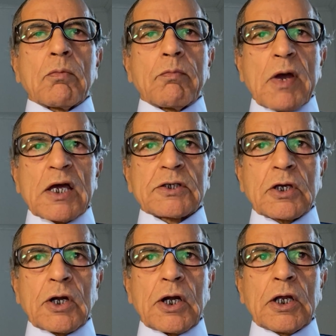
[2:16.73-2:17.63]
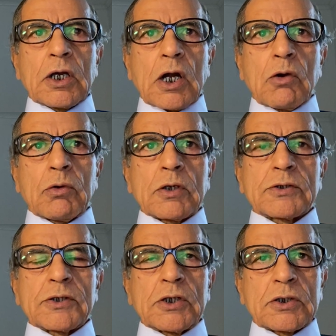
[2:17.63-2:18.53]
masquerading around as
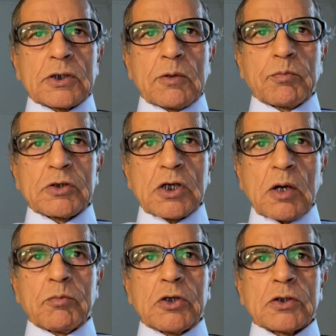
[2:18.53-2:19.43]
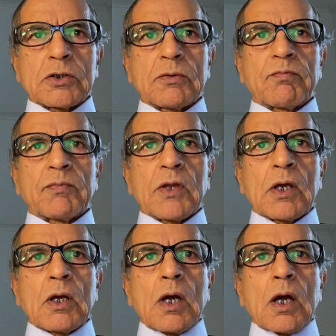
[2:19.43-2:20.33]
Sikhs and Punjabis.
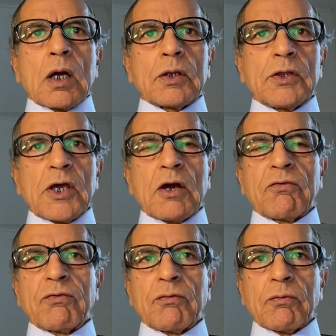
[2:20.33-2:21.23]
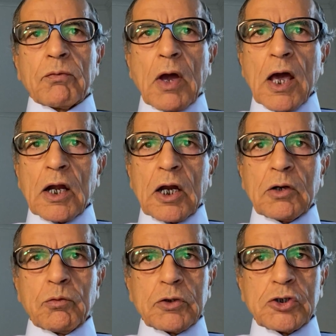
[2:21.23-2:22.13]
They have
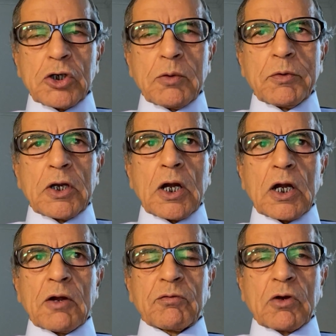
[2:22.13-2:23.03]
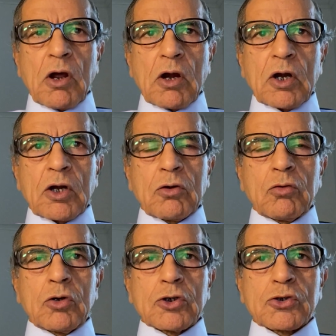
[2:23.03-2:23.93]
allied with Germany and have targeted to
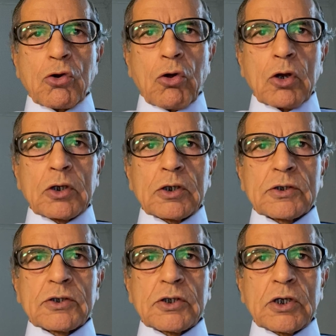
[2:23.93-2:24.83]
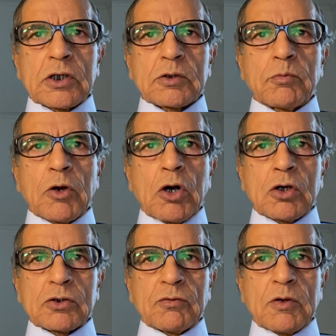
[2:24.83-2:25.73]
destroy the Sikhs
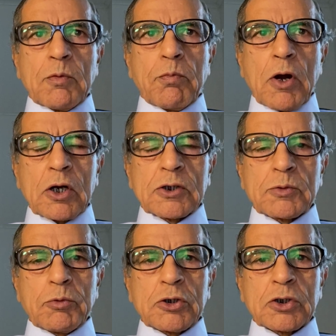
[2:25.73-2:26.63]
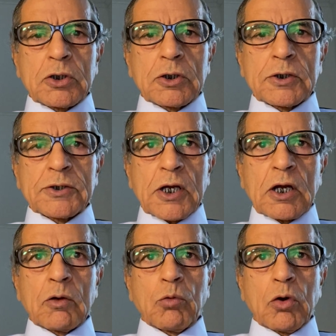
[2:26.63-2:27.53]
because of their participation in the
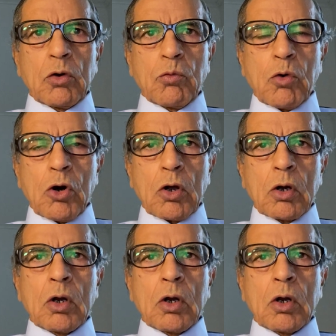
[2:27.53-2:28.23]
Second World War,